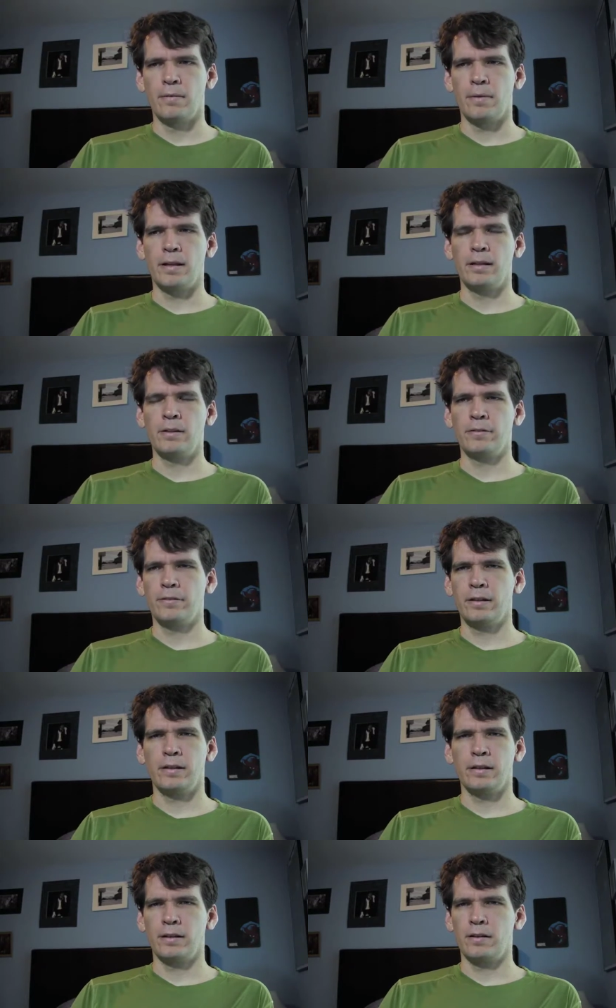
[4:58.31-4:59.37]
but I don't
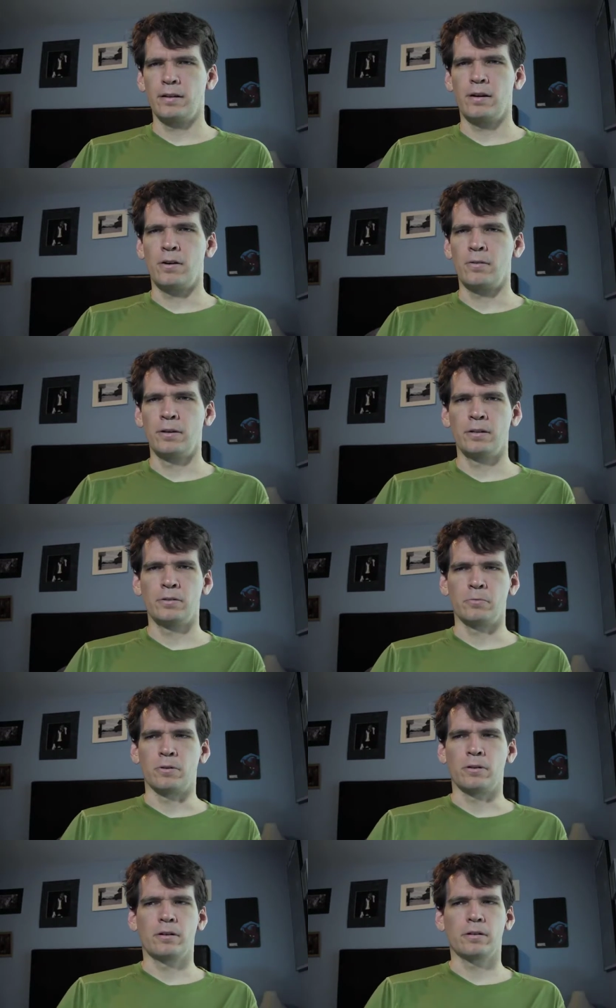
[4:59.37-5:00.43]
think it always
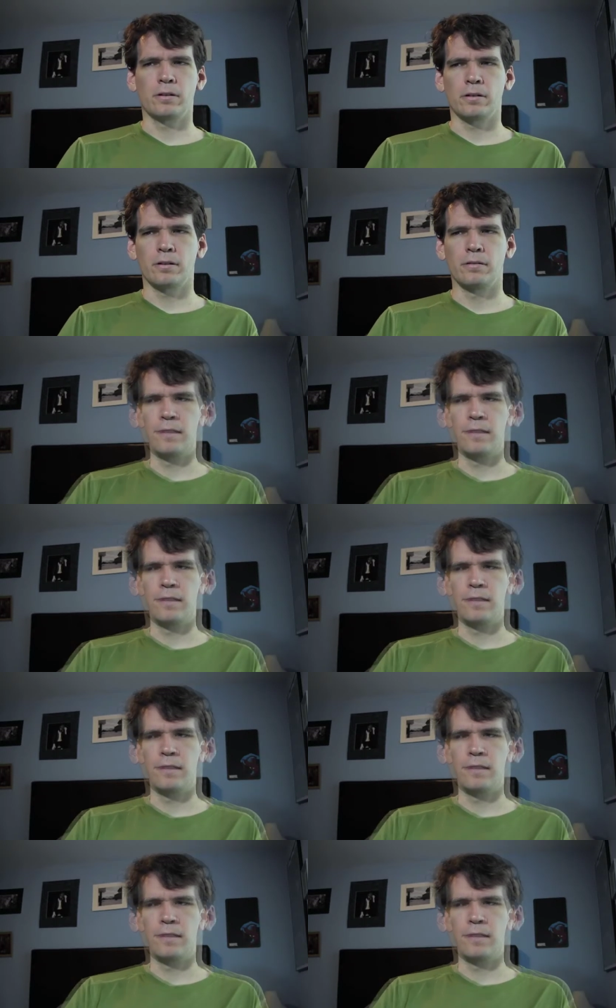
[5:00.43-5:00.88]
works.